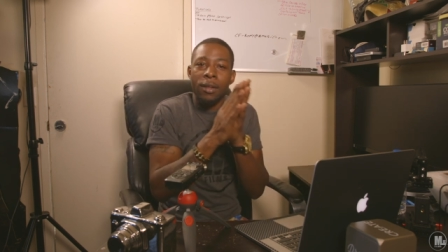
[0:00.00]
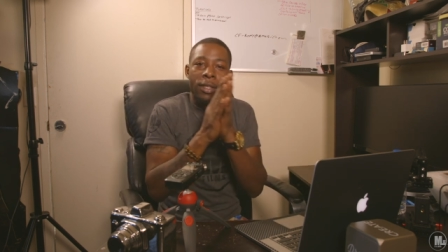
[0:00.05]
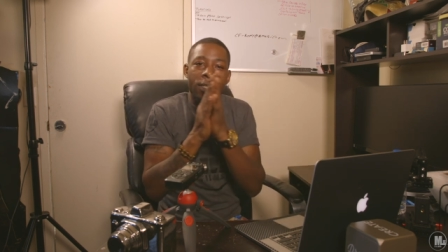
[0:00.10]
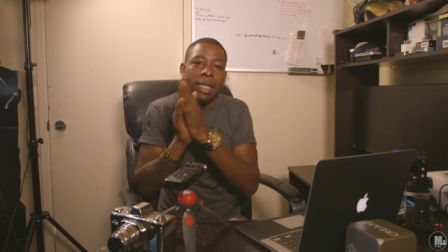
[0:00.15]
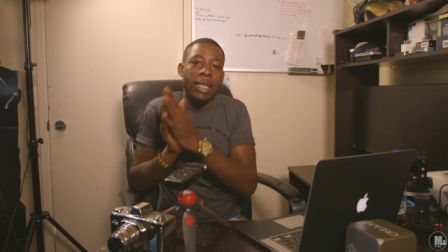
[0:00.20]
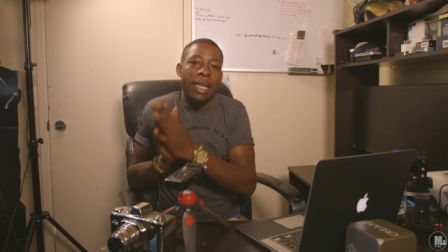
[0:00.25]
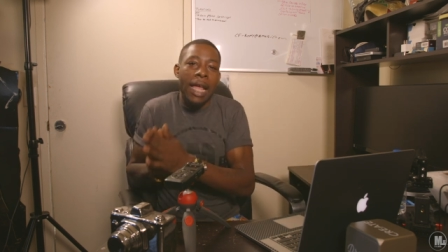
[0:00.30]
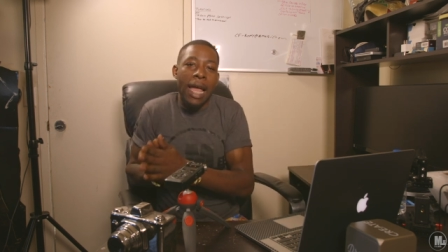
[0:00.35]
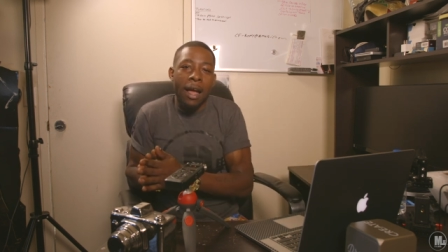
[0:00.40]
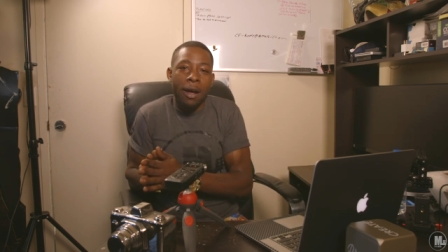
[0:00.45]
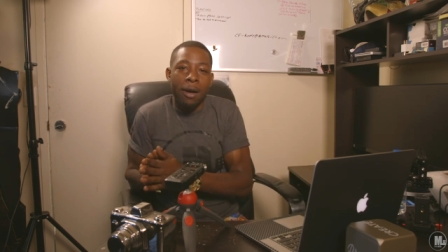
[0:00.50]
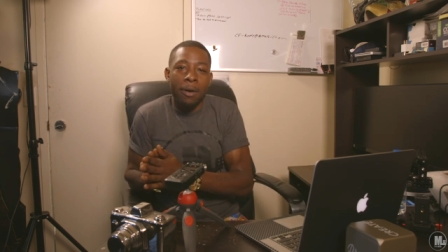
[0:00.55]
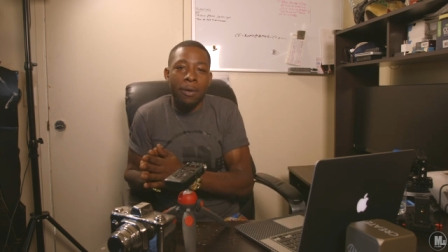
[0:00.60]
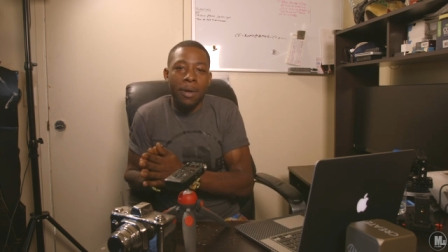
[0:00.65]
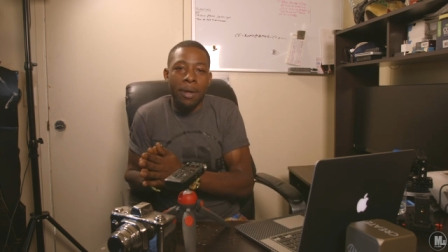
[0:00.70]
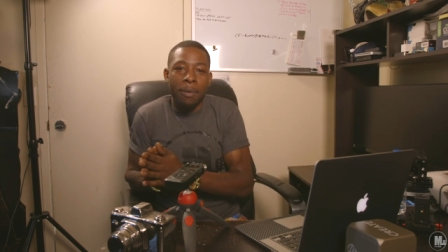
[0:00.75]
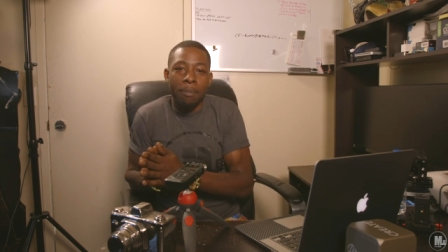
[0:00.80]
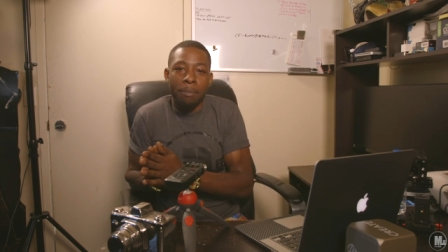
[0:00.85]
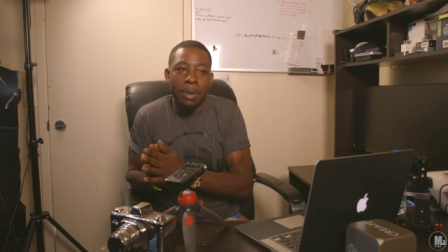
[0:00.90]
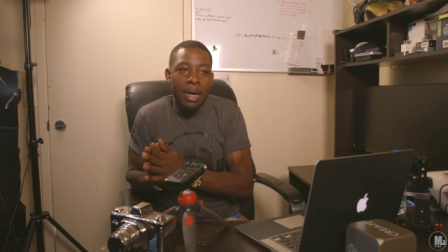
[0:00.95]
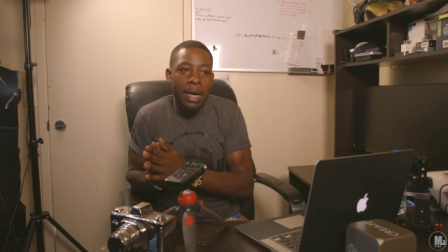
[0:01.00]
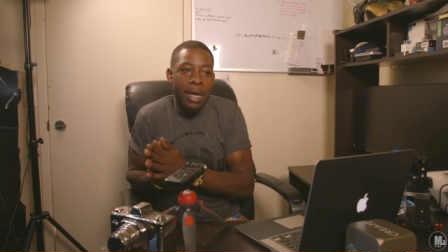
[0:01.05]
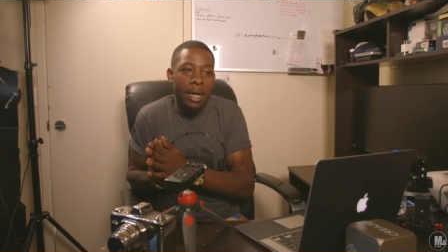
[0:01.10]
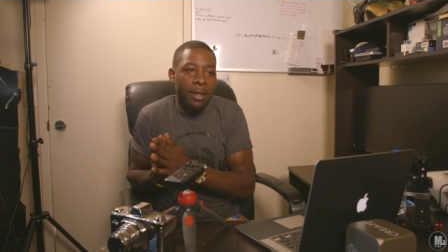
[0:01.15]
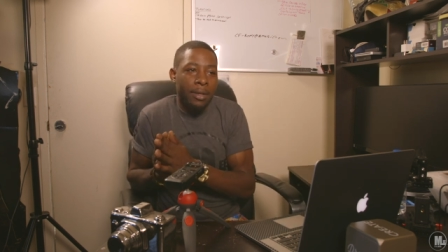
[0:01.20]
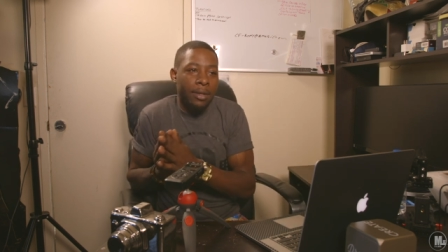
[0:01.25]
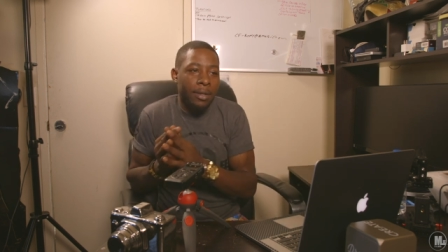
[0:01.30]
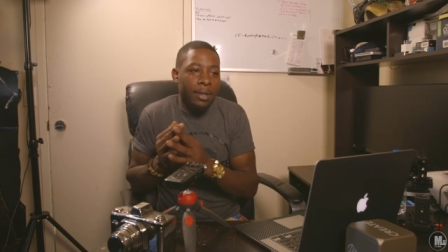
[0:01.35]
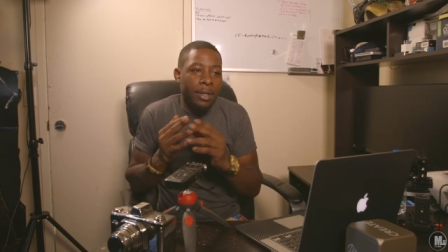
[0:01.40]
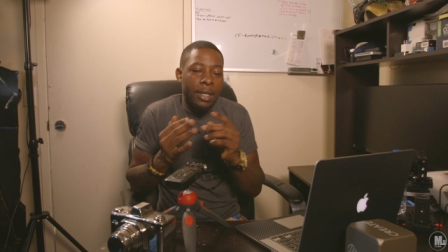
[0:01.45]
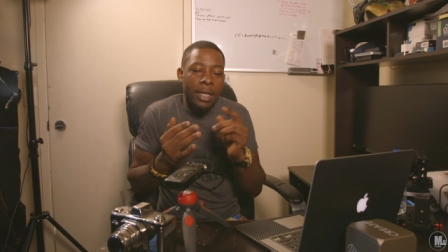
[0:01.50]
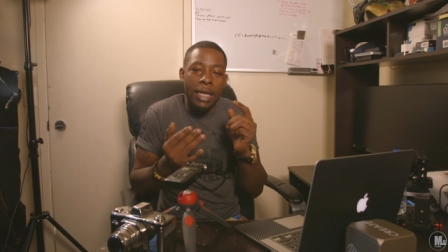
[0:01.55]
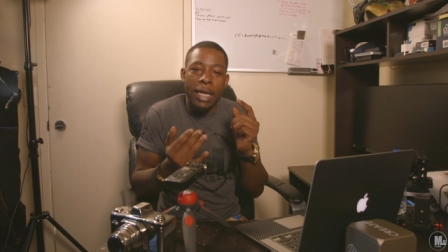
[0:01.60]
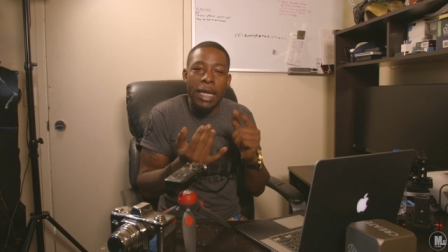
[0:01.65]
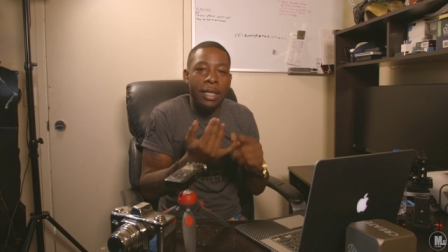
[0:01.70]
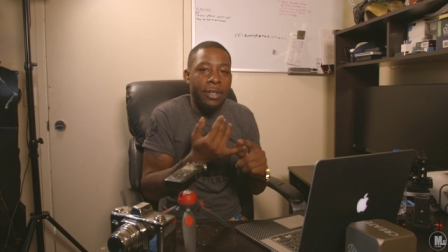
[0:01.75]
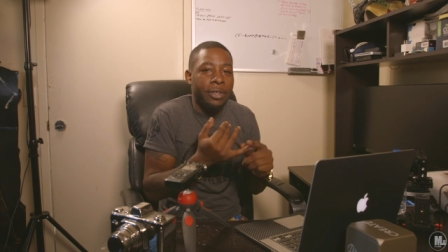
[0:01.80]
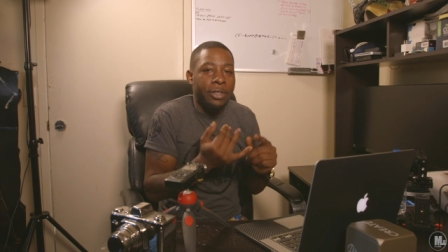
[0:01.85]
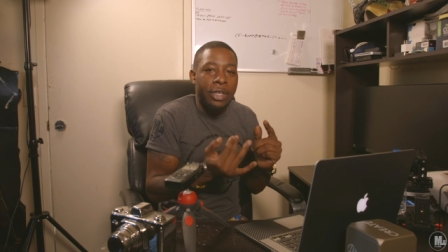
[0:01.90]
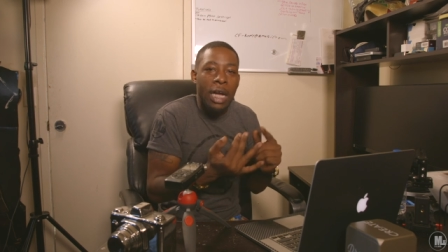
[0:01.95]
to now, but
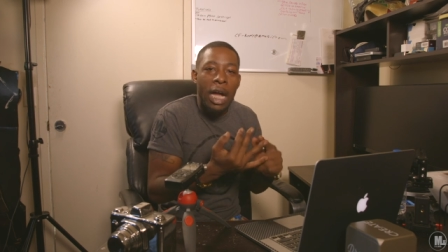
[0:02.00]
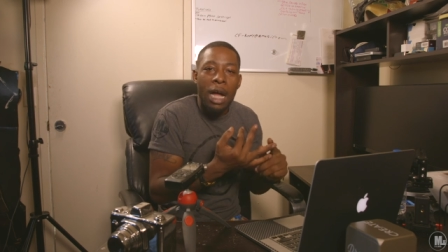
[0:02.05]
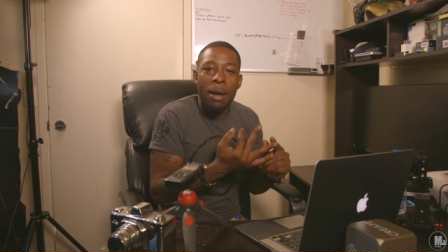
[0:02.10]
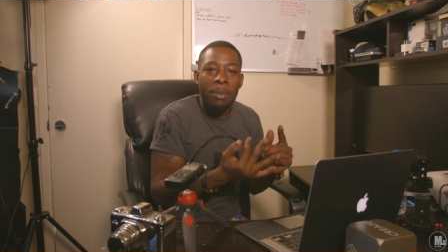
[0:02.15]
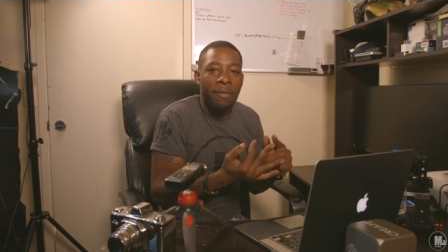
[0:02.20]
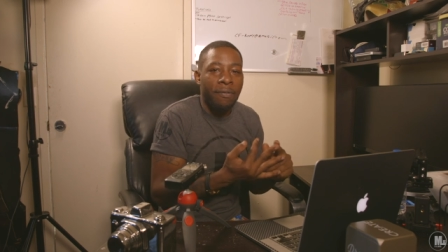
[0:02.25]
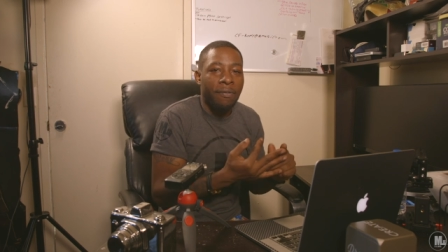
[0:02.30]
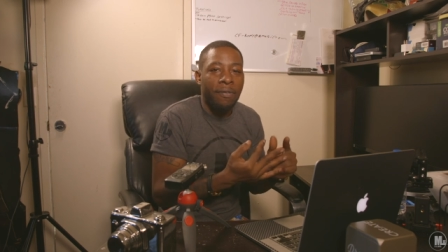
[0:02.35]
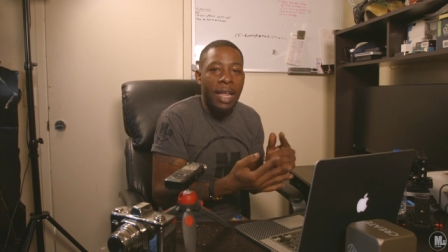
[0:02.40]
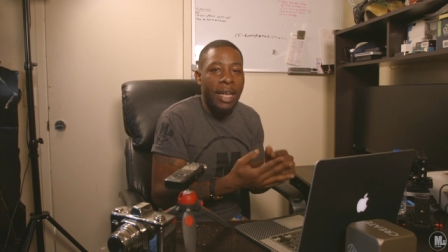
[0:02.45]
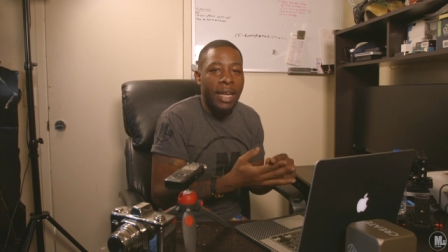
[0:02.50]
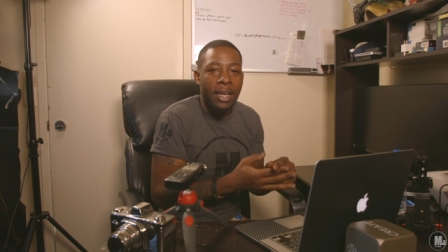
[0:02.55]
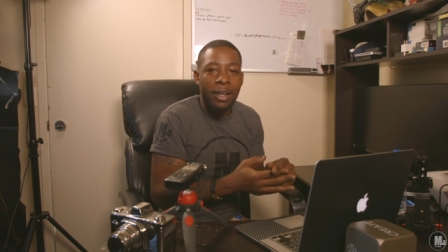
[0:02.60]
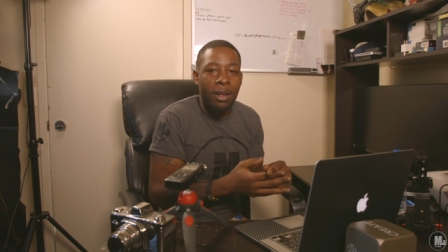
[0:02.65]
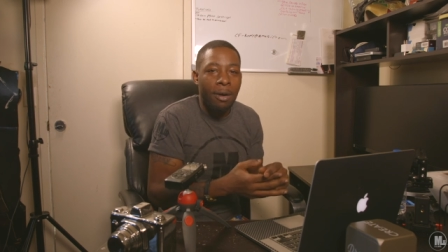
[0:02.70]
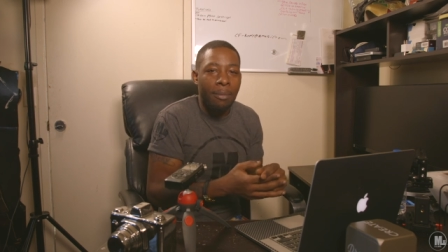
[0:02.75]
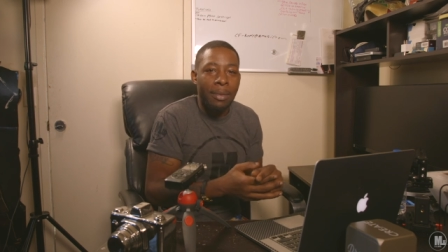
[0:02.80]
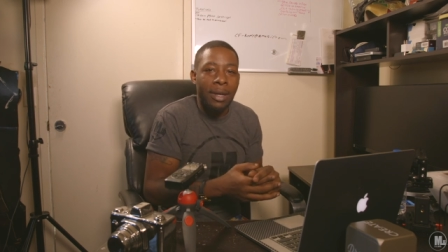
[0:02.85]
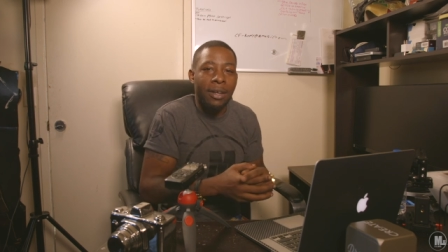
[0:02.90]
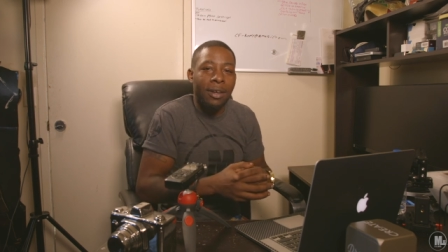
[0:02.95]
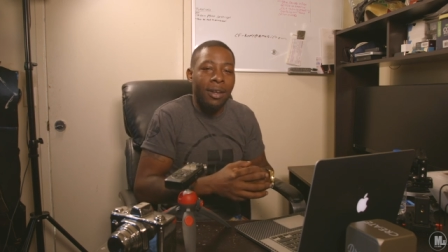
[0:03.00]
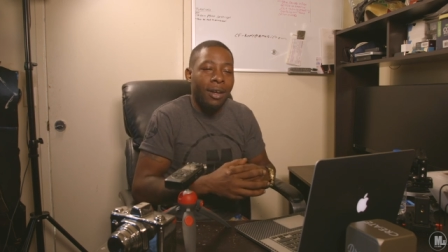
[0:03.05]
each job been flaking on me. You